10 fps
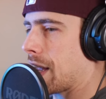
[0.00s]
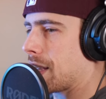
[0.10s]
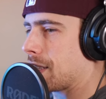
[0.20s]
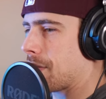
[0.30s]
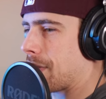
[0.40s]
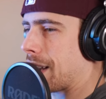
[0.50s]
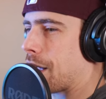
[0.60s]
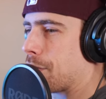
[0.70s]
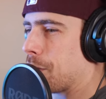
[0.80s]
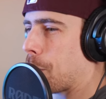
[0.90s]
is it that
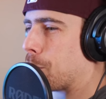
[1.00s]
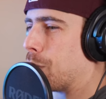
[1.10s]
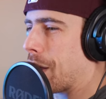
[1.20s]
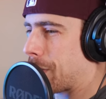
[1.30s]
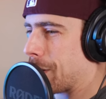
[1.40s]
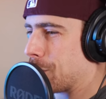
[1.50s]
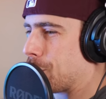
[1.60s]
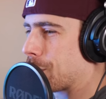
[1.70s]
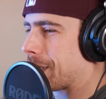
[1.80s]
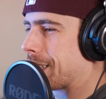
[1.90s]
I feel breathless
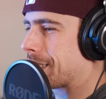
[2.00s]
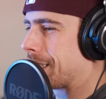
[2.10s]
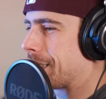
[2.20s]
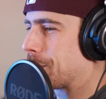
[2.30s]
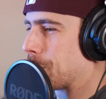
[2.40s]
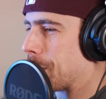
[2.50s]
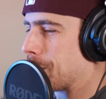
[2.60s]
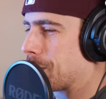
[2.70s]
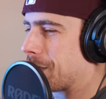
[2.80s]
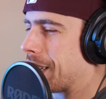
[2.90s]
just listening to
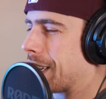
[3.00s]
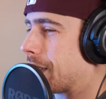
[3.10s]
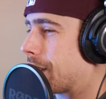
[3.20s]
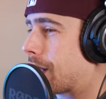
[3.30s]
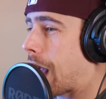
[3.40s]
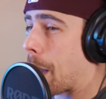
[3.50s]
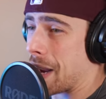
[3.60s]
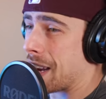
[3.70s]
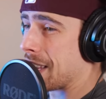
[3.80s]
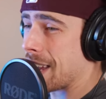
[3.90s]
him sing? I
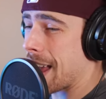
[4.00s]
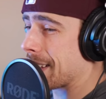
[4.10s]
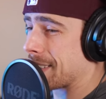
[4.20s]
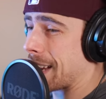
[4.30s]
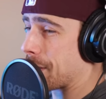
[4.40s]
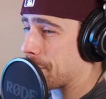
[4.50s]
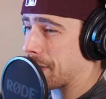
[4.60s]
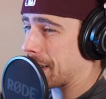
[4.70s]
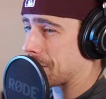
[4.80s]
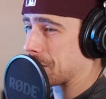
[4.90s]
mean, he has that
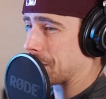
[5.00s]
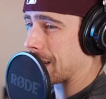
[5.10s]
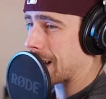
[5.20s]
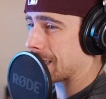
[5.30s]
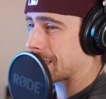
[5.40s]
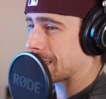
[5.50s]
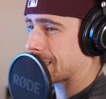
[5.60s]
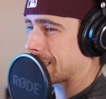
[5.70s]
effect on you guys.